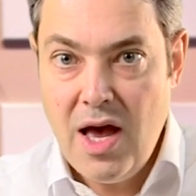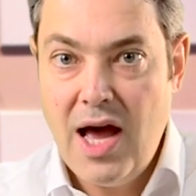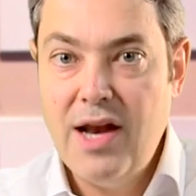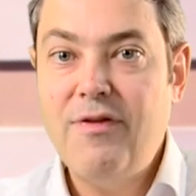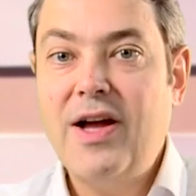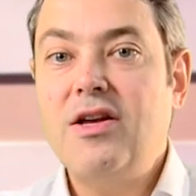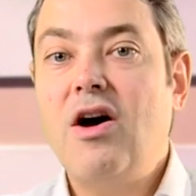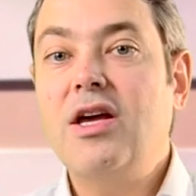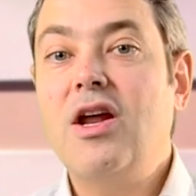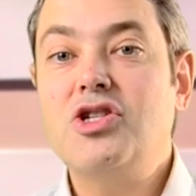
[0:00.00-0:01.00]
And in fact, the
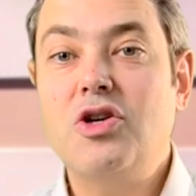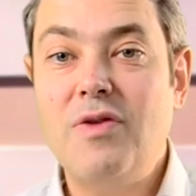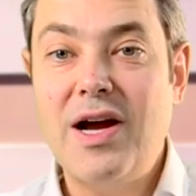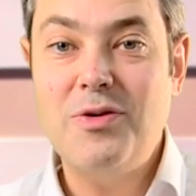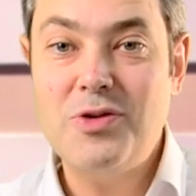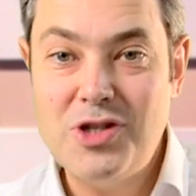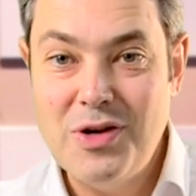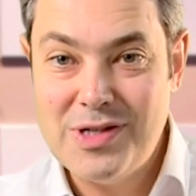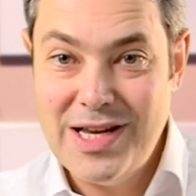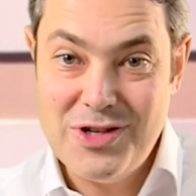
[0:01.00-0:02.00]
archaeological record
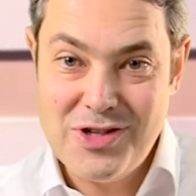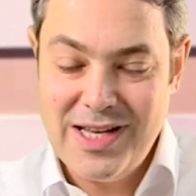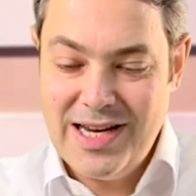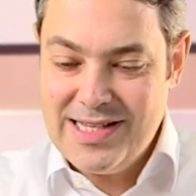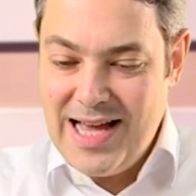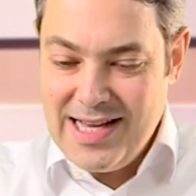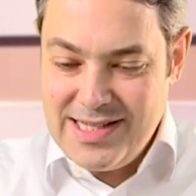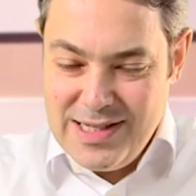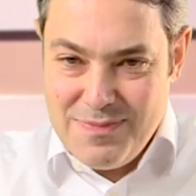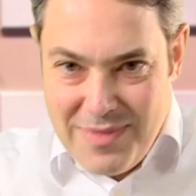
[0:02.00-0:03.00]
shows, interestingly, as
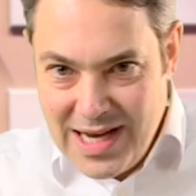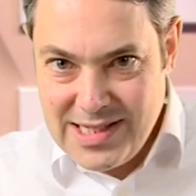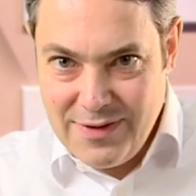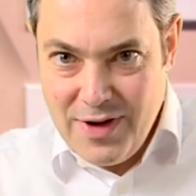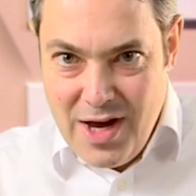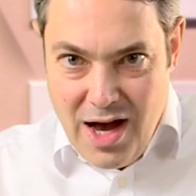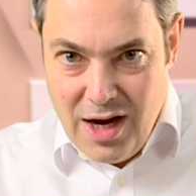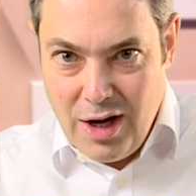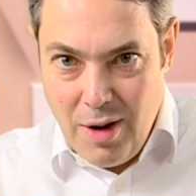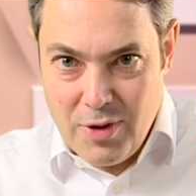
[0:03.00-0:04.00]
these massive
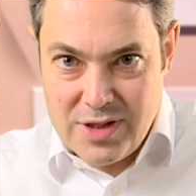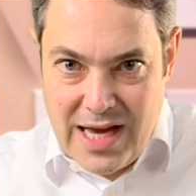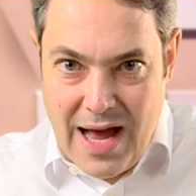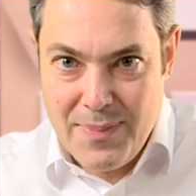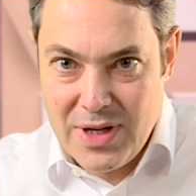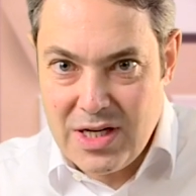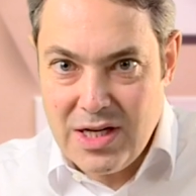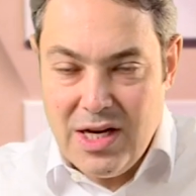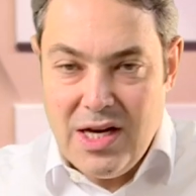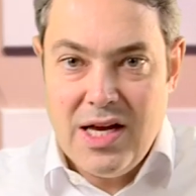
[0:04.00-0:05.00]
agglomerates happen,
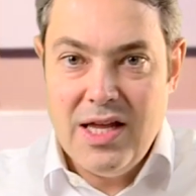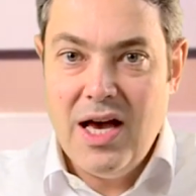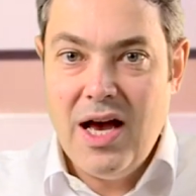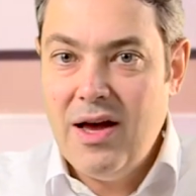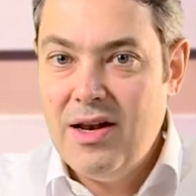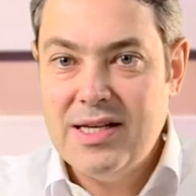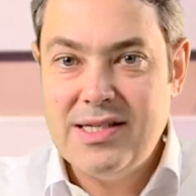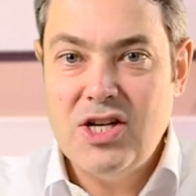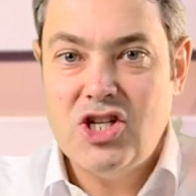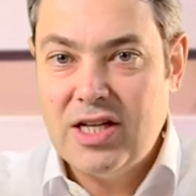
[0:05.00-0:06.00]
let's
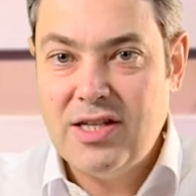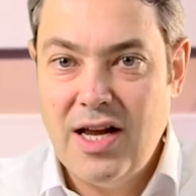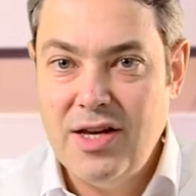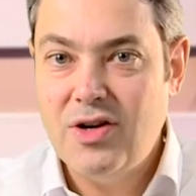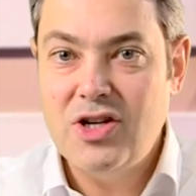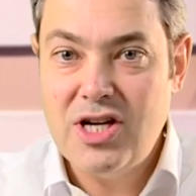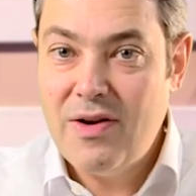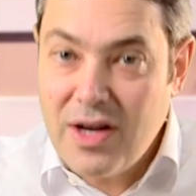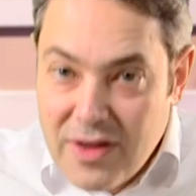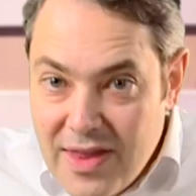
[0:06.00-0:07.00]
say in Châtellerault and
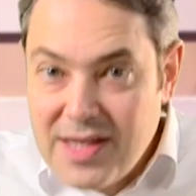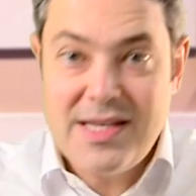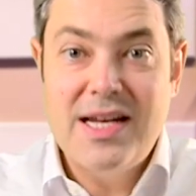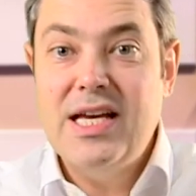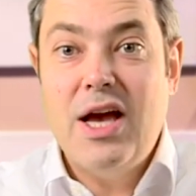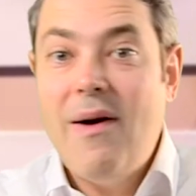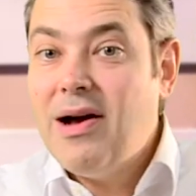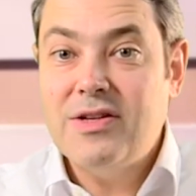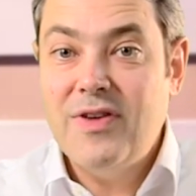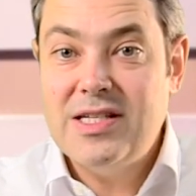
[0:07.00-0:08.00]
Jericho, then they suddenly go
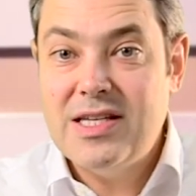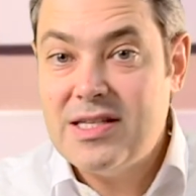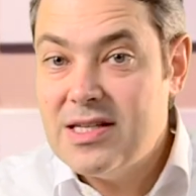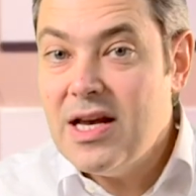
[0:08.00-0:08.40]
out of existence.